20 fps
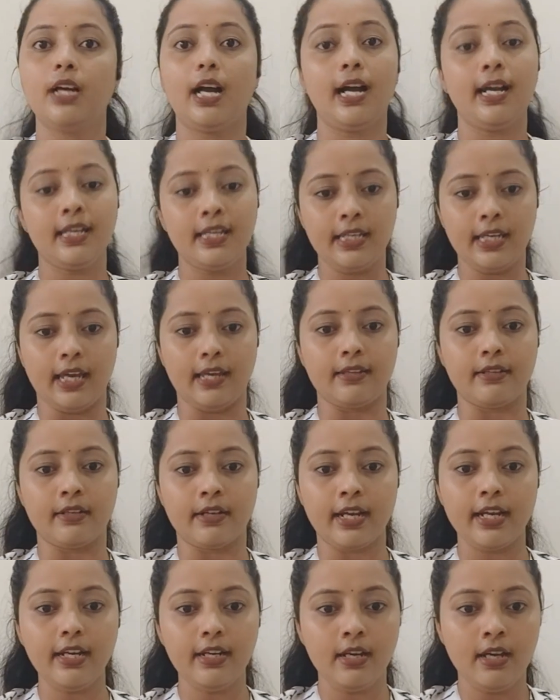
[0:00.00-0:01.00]
I can,
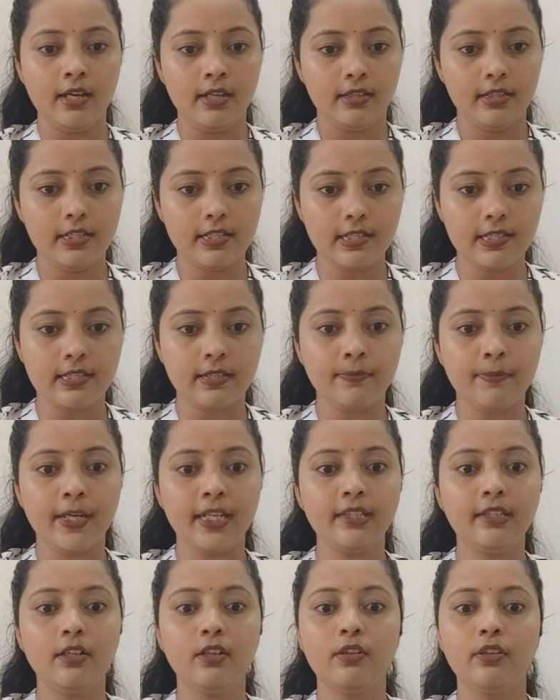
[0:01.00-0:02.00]
right? This is a
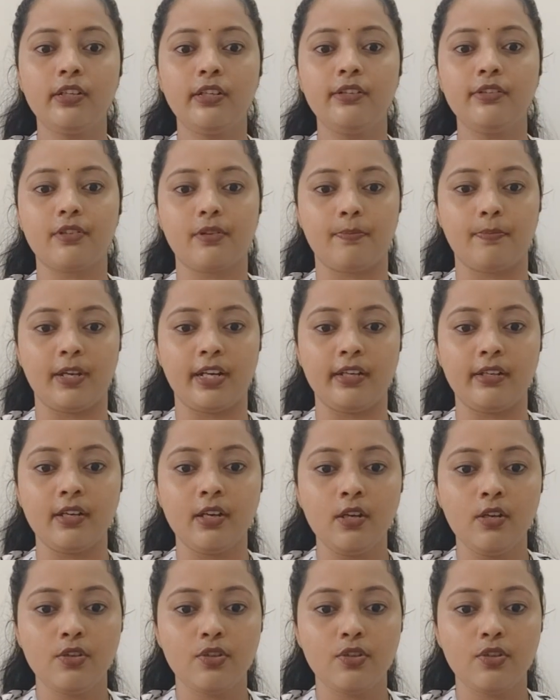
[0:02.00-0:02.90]
Pythagorean triplet.